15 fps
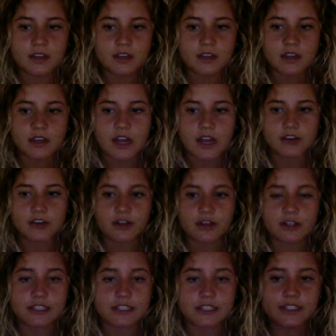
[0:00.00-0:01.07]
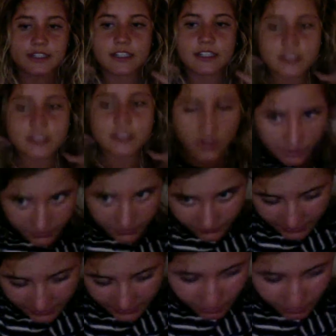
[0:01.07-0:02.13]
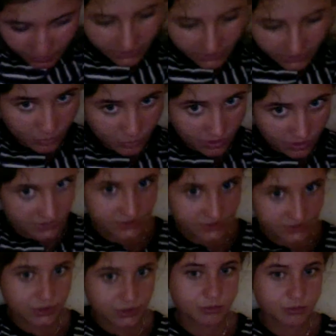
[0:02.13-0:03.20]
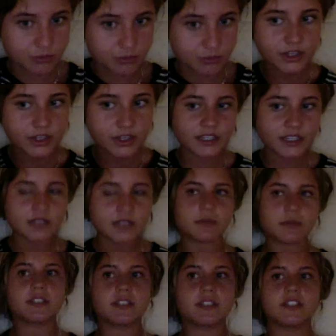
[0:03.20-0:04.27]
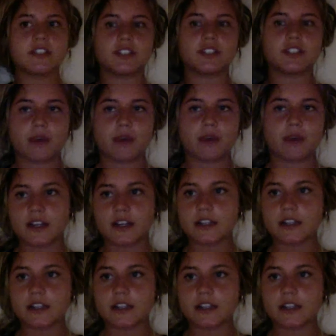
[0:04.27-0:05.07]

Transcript: I don't know. He said he's not using Facebook and he wanted to do it, but he hasn't messaged back.